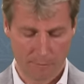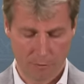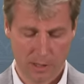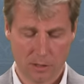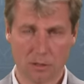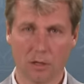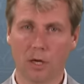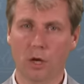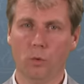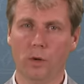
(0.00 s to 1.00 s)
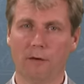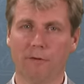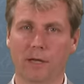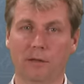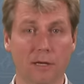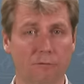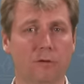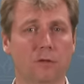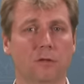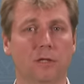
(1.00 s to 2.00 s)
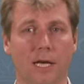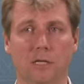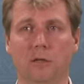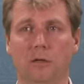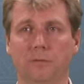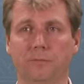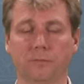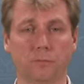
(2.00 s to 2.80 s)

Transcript: And for this, we have a different gas law,